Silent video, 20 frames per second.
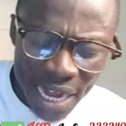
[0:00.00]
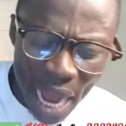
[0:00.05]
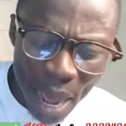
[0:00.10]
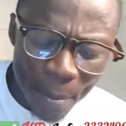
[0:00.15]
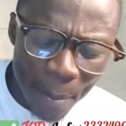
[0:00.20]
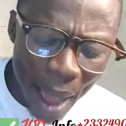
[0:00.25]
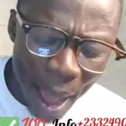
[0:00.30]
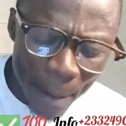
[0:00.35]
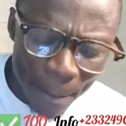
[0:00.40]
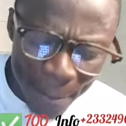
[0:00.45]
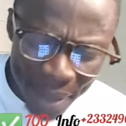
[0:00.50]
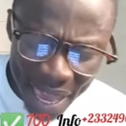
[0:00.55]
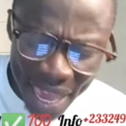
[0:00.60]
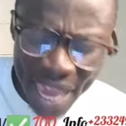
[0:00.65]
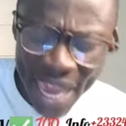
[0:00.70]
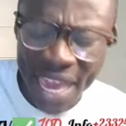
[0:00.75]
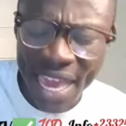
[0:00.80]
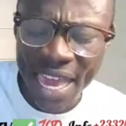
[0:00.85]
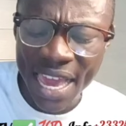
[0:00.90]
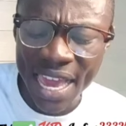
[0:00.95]
Now,
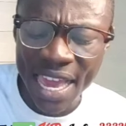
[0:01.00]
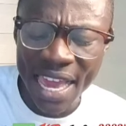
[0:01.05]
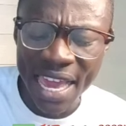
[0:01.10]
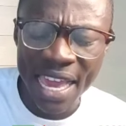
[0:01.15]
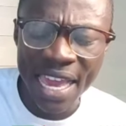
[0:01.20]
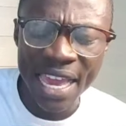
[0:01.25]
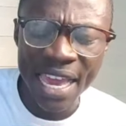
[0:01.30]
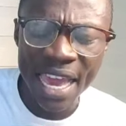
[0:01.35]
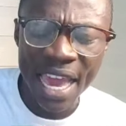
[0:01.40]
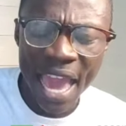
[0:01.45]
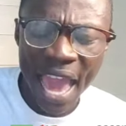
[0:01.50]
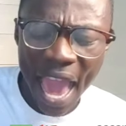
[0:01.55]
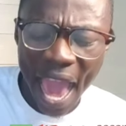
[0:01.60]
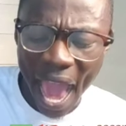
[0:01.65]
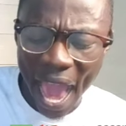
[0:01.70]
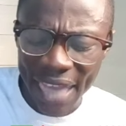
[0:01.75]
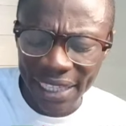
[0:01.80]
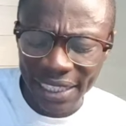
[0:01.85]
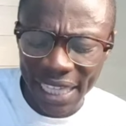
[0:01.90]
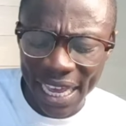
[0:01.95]
mammy,
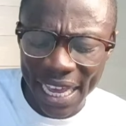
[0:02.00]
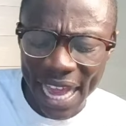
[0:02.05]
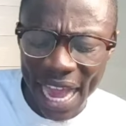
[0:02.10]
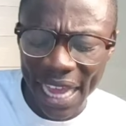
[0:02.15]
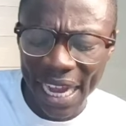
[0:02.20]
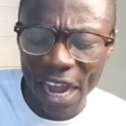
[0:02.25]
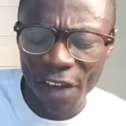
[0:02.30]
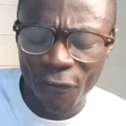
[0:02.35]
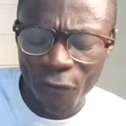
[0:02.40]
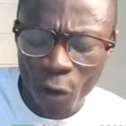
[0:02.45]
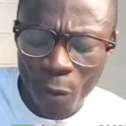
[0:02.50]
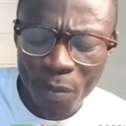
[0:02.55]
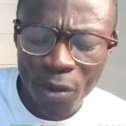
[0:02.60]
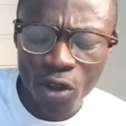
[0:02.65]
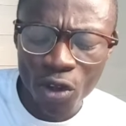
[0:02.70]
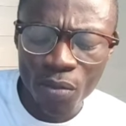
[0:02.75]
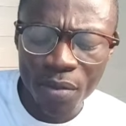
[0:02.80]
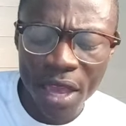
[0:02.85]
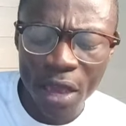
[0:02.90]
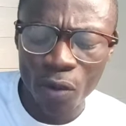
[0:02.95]
I say Ghana for
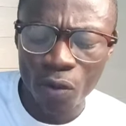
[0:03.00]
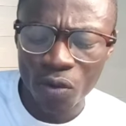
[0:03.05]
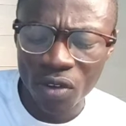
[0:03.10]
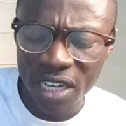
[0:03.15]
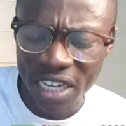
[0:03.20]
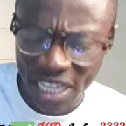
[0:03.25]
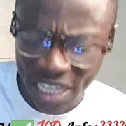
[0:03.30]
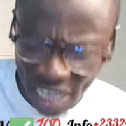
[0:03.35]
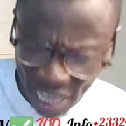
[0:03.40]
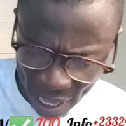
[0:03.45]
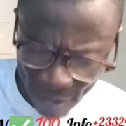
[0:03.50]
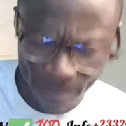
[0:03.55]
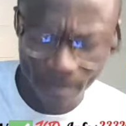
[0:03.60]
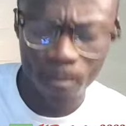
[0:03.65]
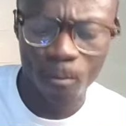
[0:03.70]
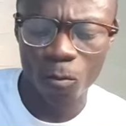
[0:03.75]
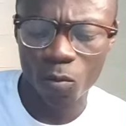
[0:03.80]
being a honey ye.